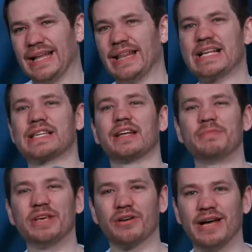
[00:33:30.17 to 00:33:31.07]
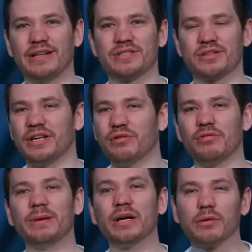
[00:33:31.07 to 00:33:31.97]
That's going to be your answer. It
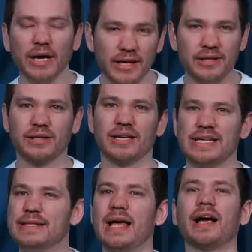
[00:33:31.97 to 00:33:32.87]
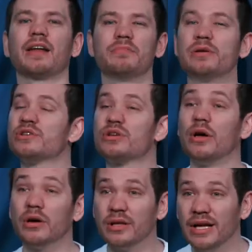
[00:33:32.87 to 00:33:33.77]
will be great. It's not going to be just
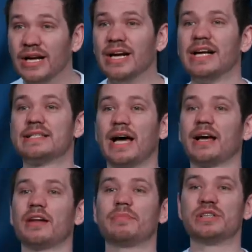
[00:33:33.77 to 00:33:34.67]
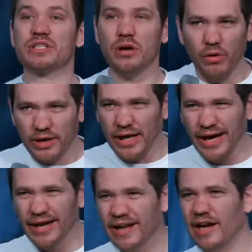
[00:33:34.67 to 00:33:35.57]
good. It's not going to be just
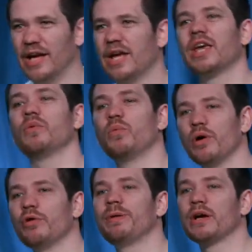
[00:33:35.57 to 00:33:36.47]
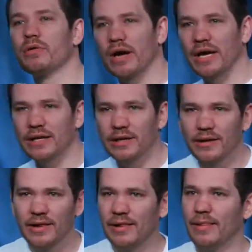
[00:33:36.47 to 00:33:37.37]
okay. It will be great.
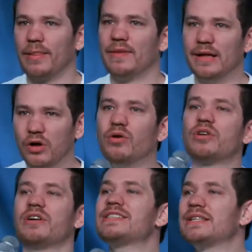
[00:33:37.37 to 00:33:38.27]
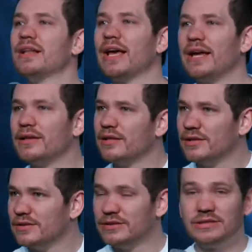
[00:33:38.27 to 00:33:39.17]
The longer it's delayed,
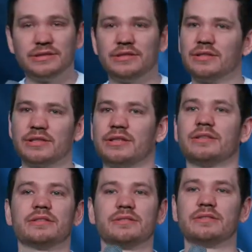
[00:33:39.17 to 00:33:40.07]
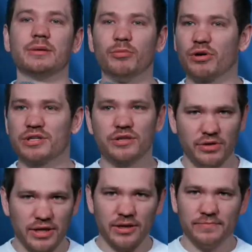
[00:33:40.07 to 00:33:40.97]
the more it's
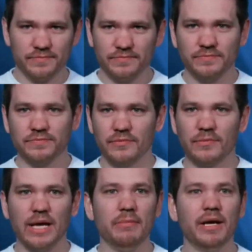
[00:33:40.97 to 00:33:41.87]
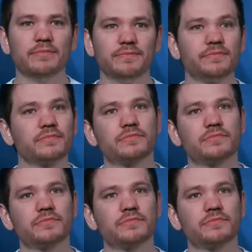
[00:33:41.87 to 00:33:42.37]
cooking. Amen.